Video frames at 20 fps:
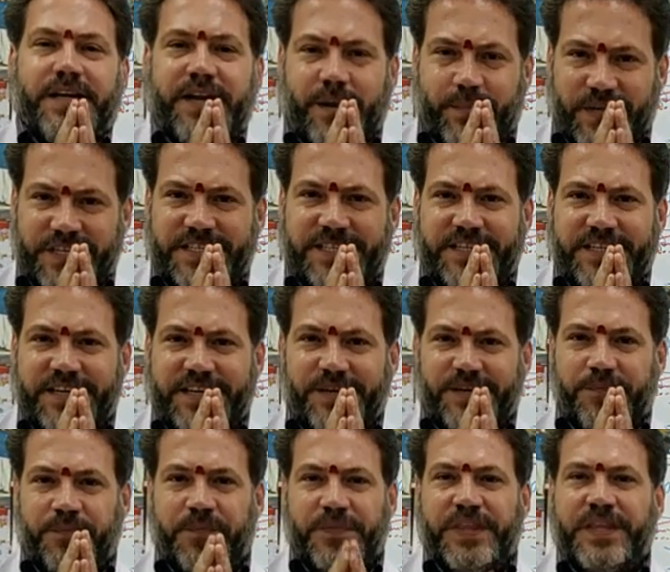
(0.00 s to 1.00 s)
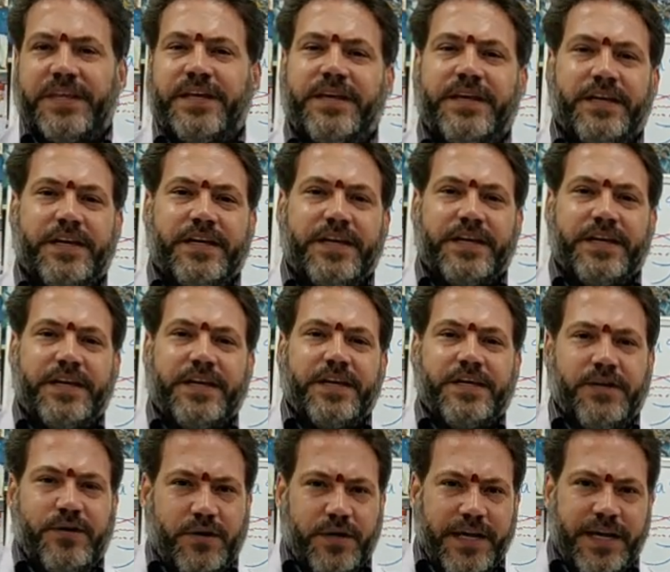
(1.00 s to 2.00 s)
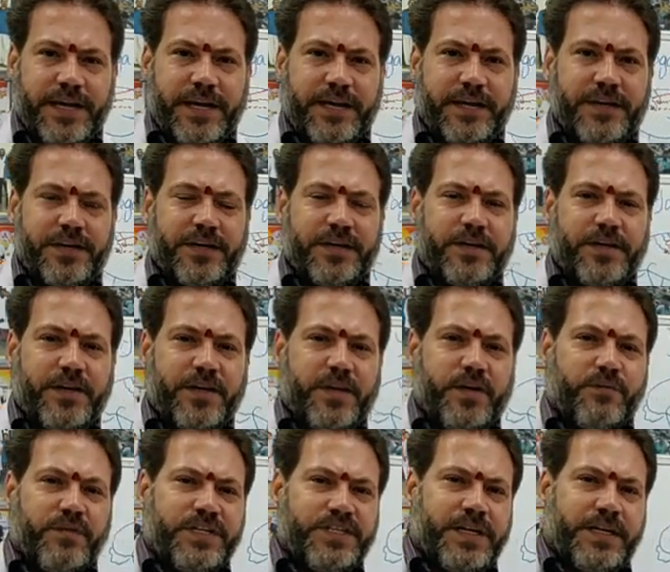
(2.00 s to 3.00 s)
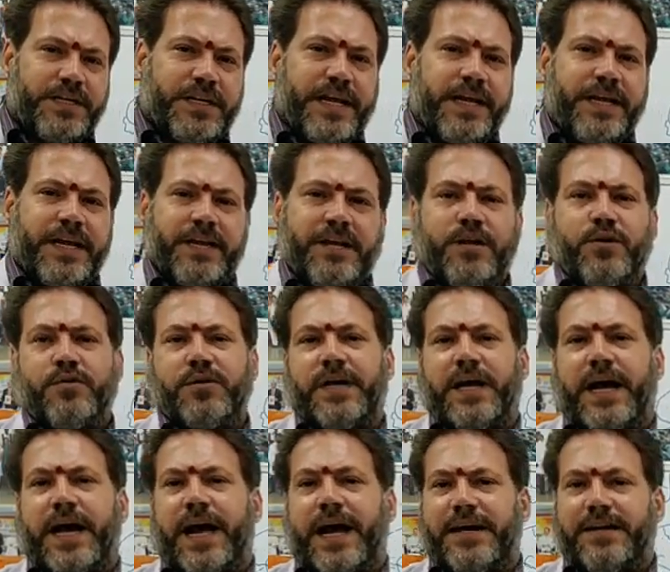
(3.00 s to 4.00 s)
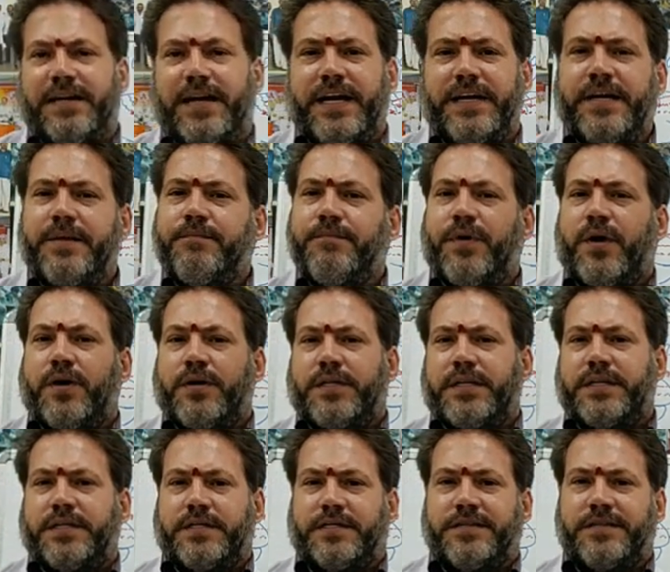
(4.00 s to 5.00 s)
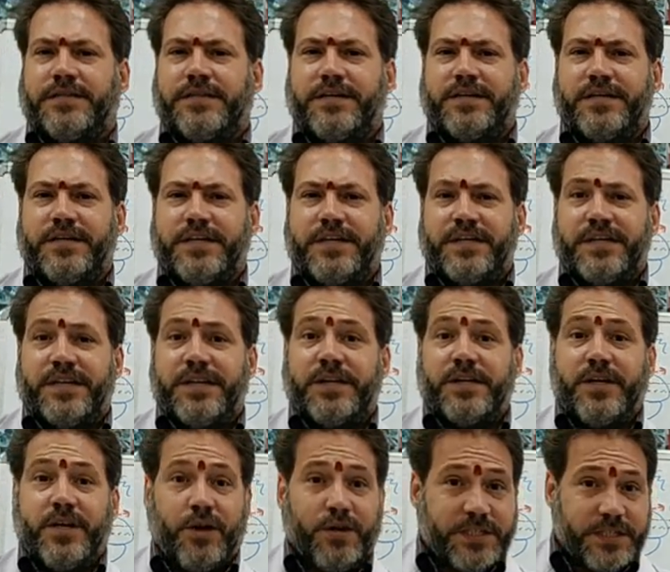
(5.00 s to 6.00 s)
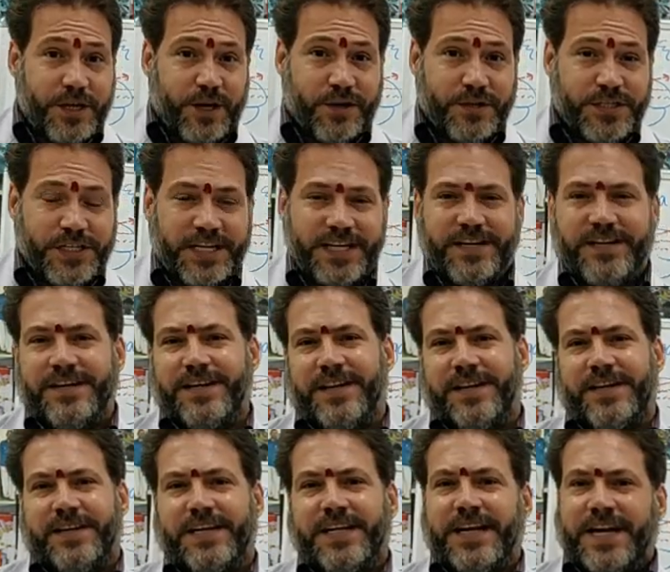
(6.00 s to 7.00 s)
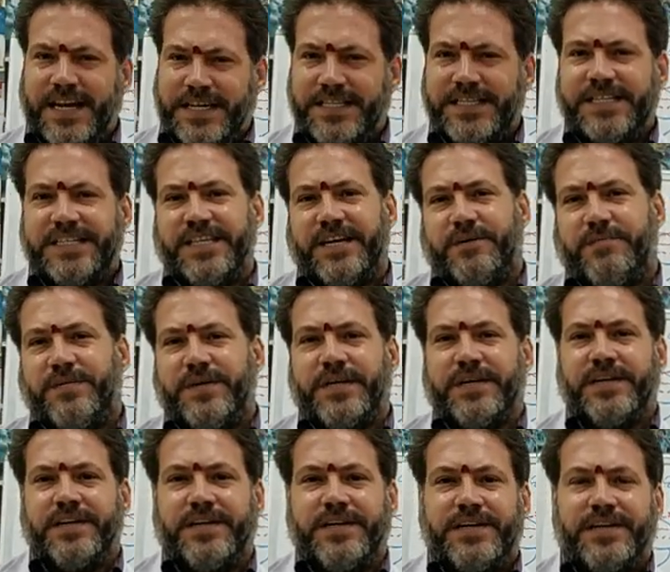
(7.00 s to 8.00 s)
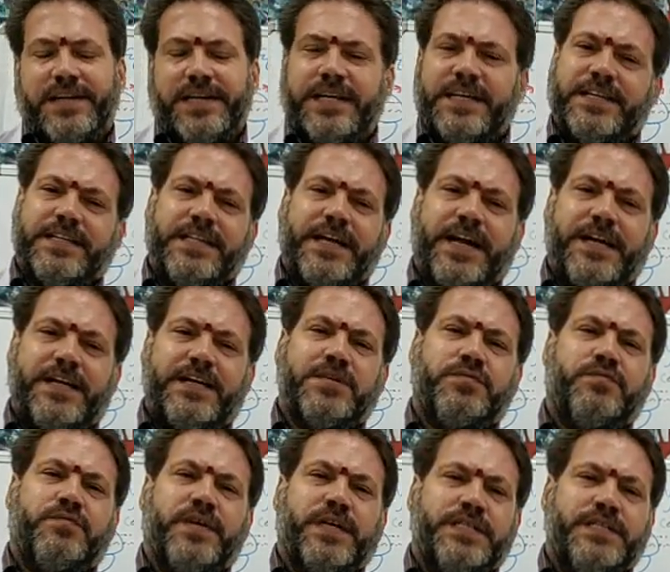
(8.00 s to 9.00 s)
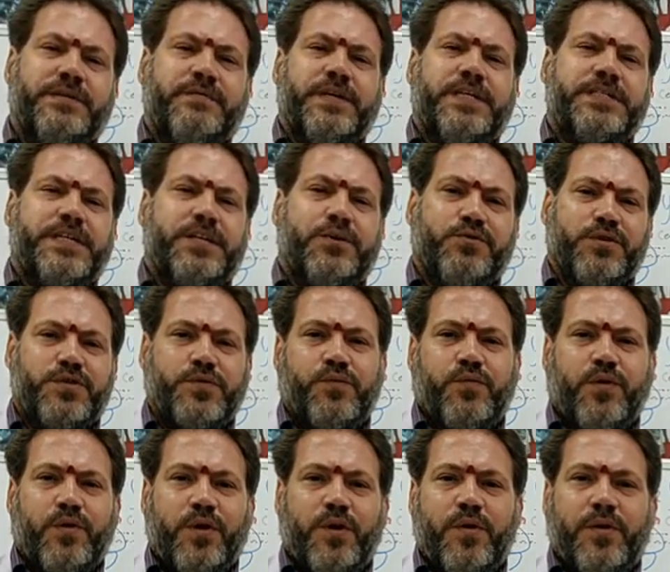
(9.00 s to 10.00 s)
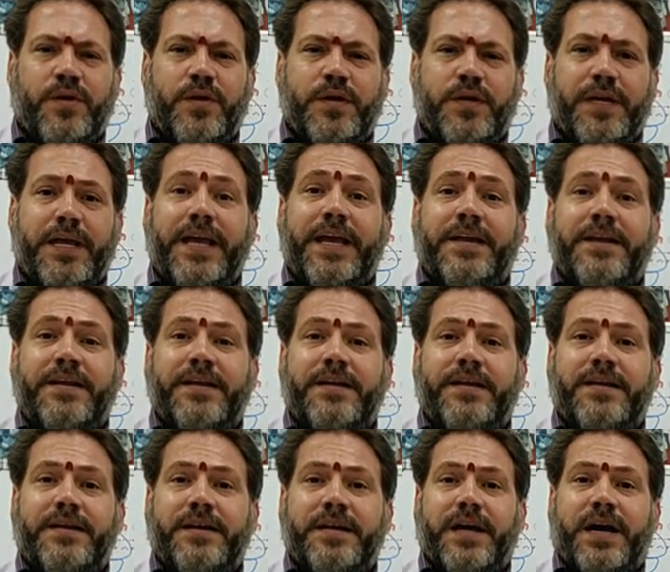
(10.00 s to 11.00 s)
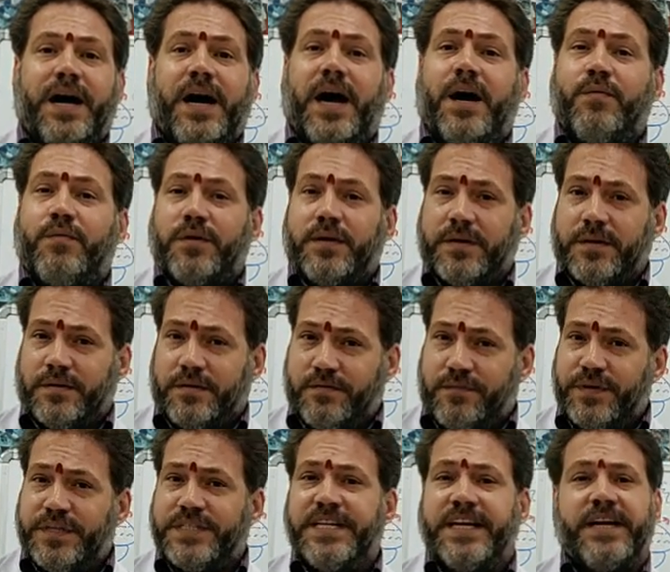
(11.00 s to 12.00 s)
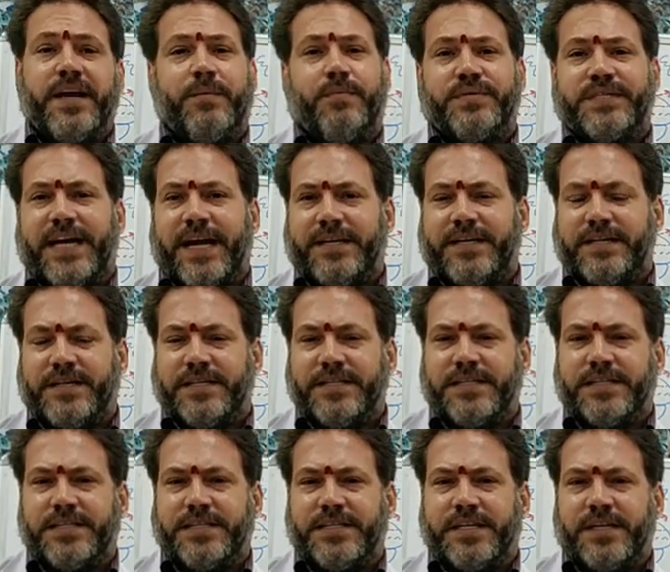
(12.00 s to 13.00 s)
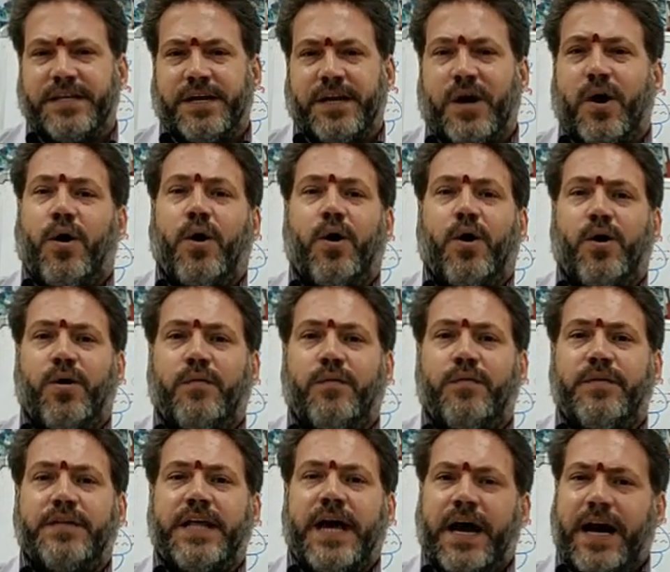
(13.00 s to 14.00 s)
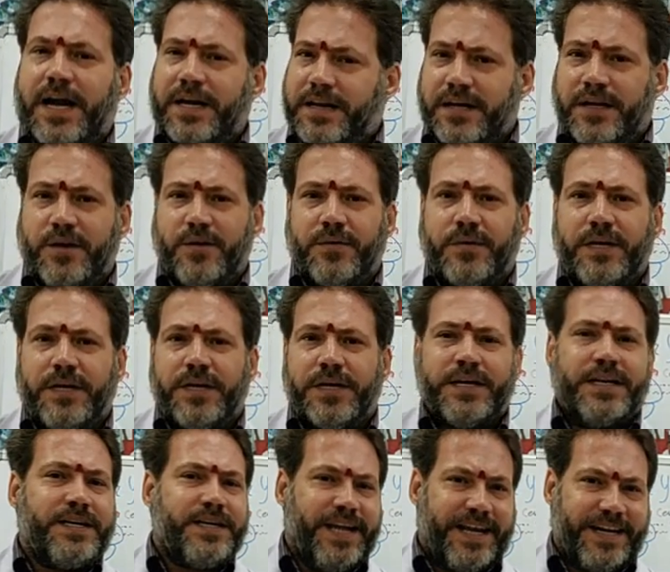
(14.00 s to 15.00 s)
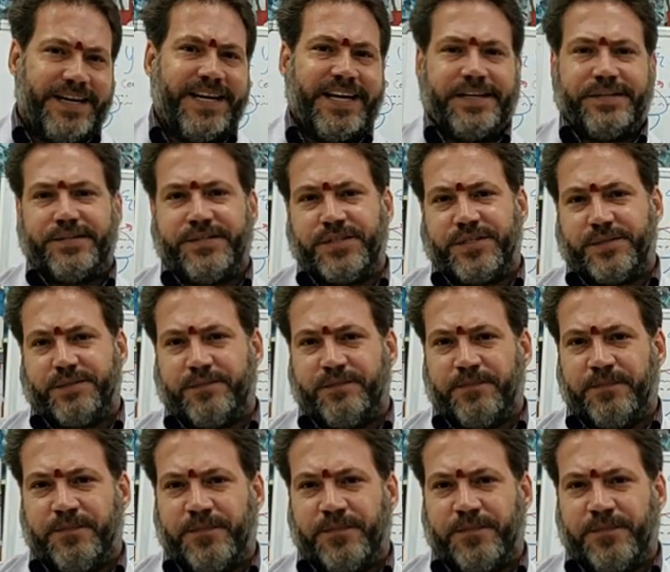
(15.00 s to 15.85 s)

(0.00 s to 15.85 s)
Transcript: Namaste. Today, we shall take a look at an important neurological concept that is very, very useful in our physical practice of the Hatha Yoga techniques.